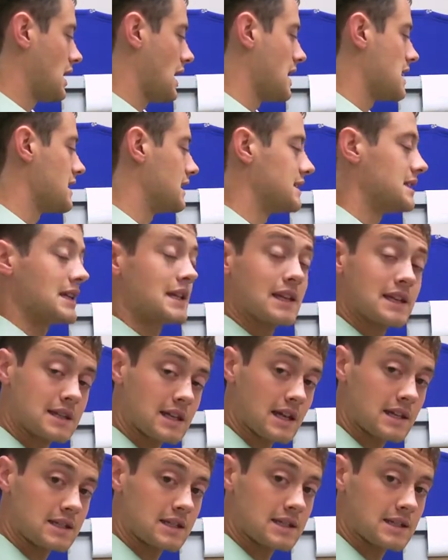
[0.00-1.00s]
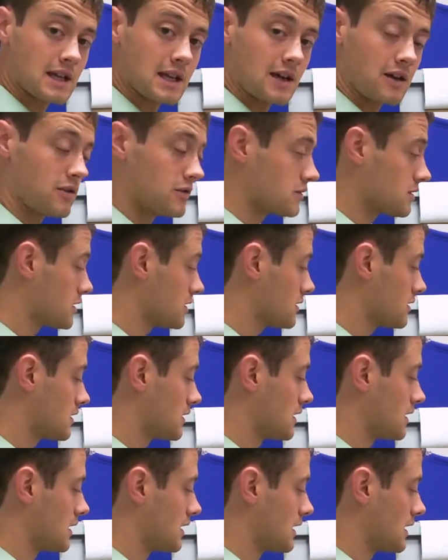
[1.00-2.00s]
and then to get that discount,
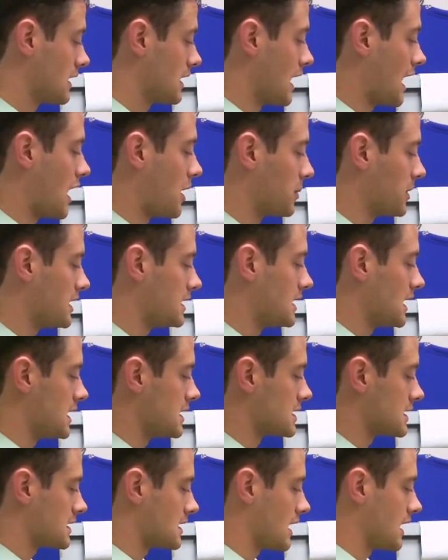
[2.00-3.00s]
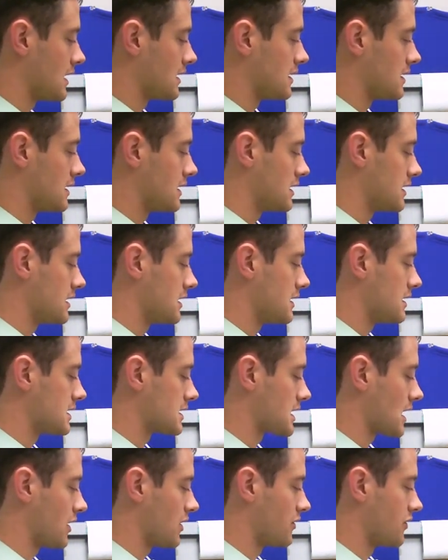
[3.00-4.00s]
how many days is that
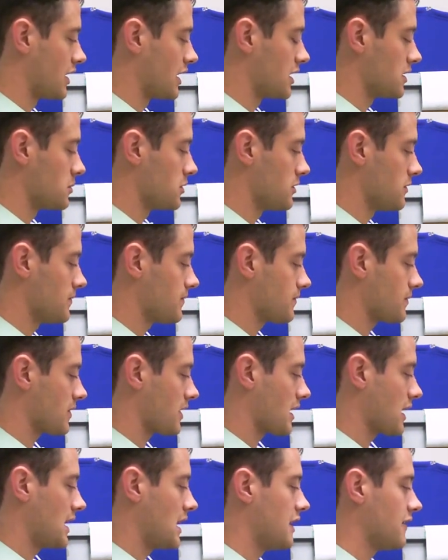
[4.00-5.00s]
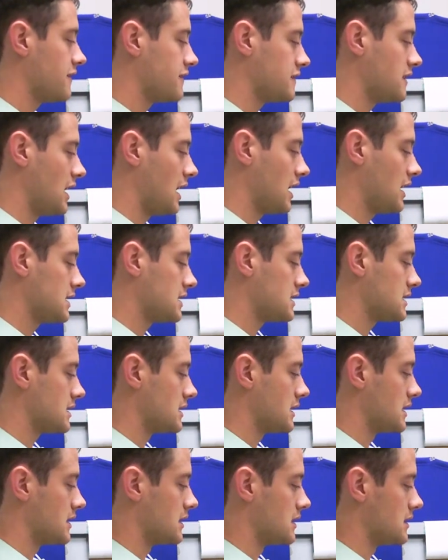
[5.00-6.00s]
discount available? If not,
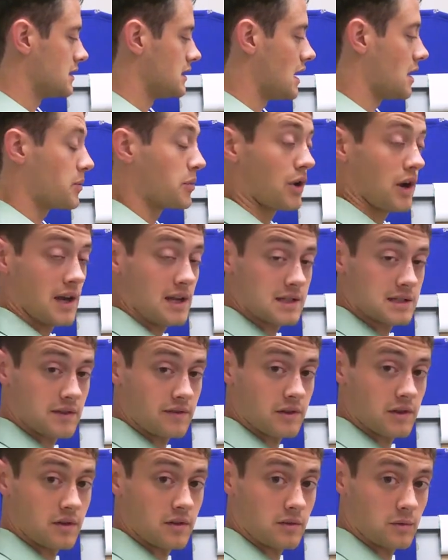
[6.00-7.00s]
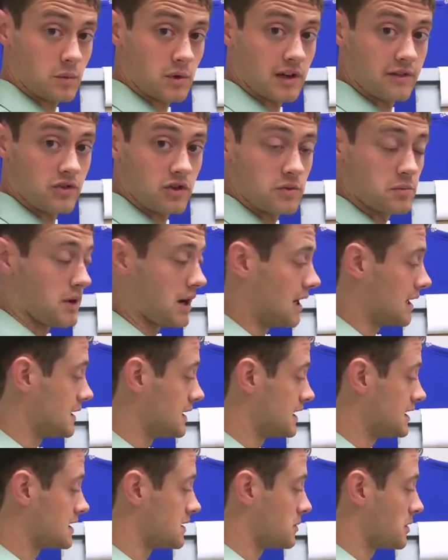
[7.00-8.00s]
then the net price of the whatever you bought
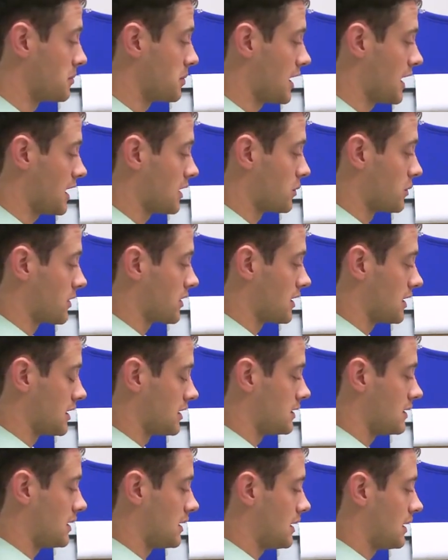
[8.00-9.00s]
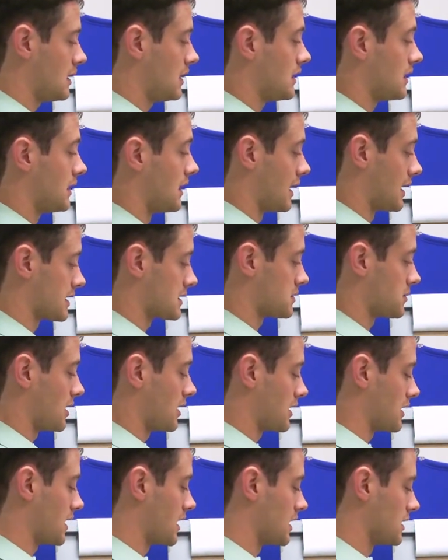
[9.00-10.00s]
needs to be paid within the X
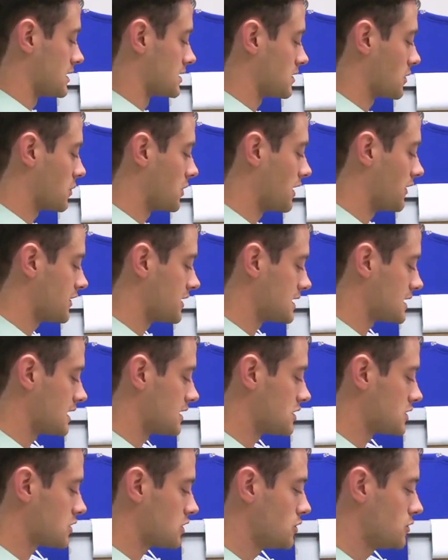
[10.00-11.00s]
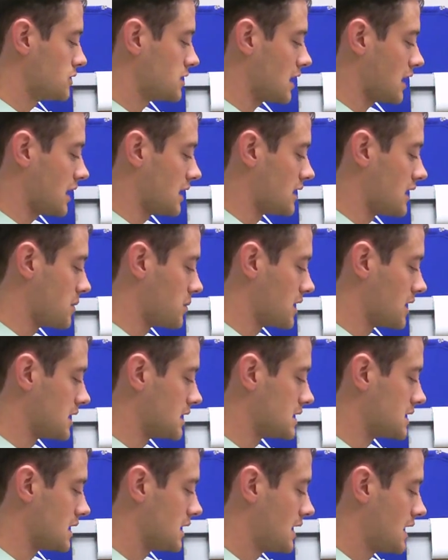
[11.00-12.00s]
amount of days. So if it says 210, that
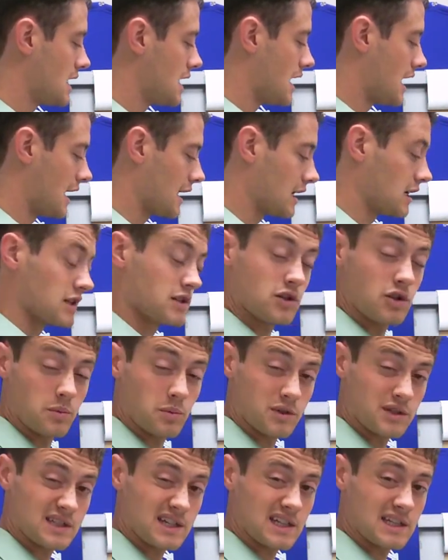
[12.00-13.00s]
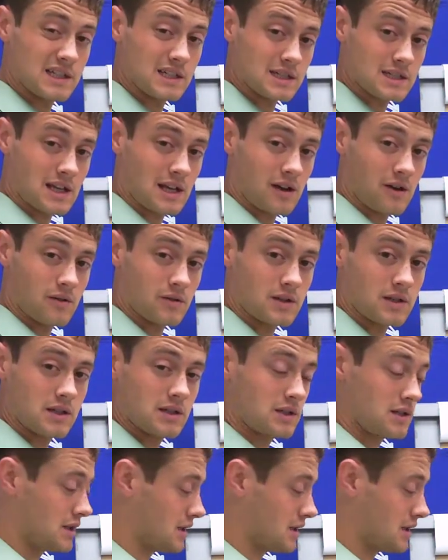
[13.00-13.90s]
means I get a 2% discount